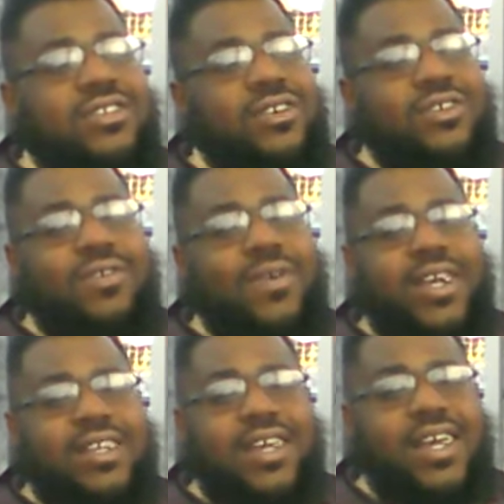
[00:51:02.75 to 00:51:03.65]
Don't know
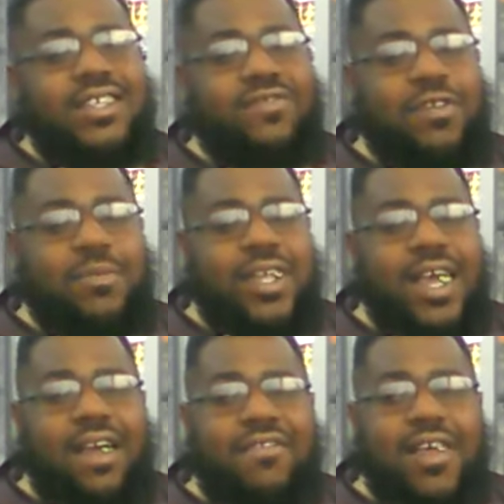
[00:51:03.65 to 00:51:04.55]
regular ass feminine
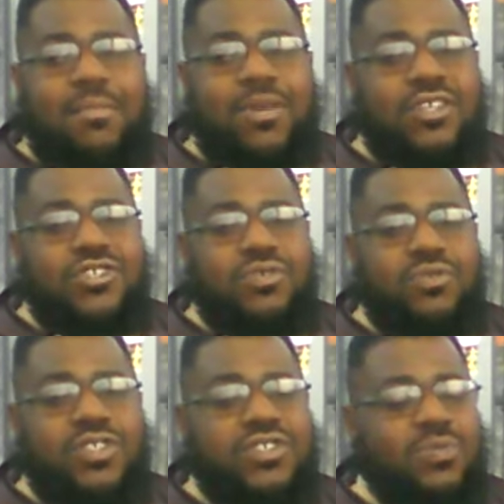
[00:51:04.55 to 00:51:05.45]
have that but you.
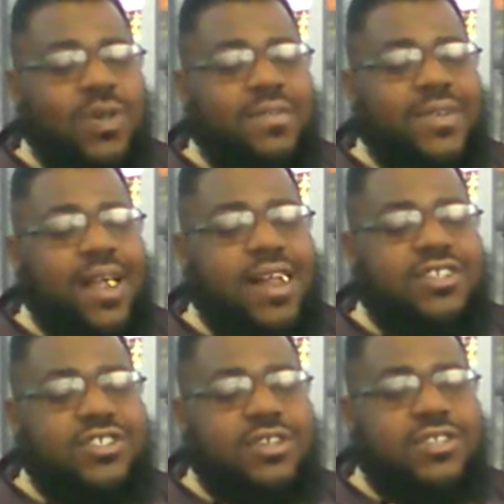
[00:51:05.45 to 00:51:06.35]
This is one of a kind
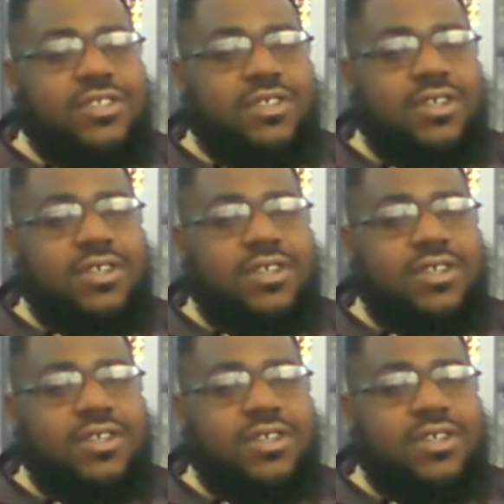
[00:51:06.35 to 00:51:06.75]
sauce here.